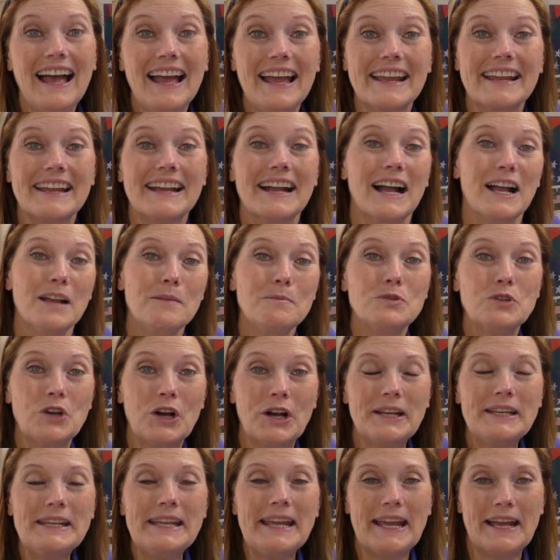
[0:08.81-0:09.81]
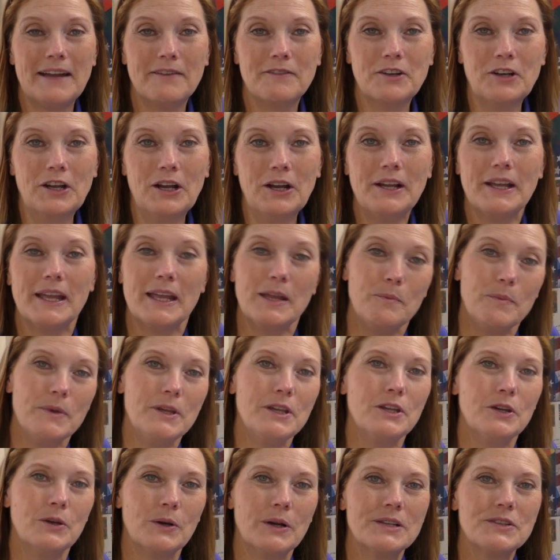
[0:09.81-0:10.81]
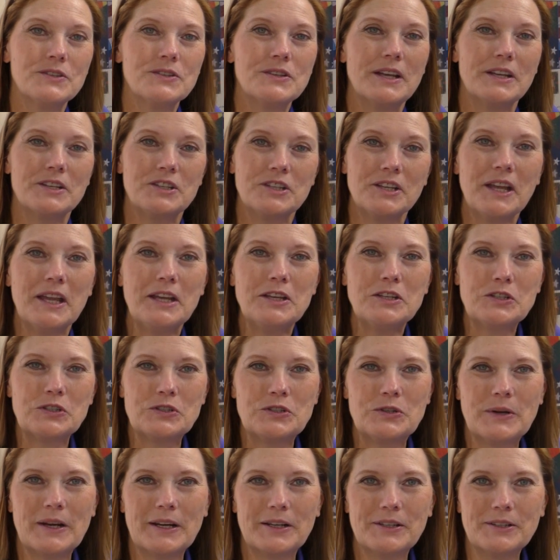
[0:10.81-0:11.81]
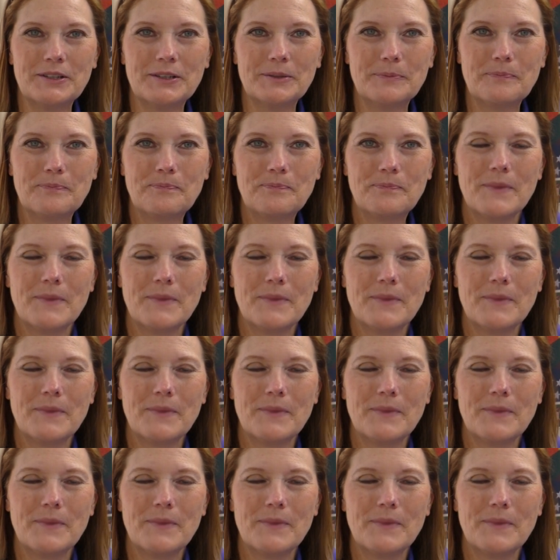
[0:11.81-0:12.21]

Hi, I'm Dawn Cavanaugh, APQS Education Director.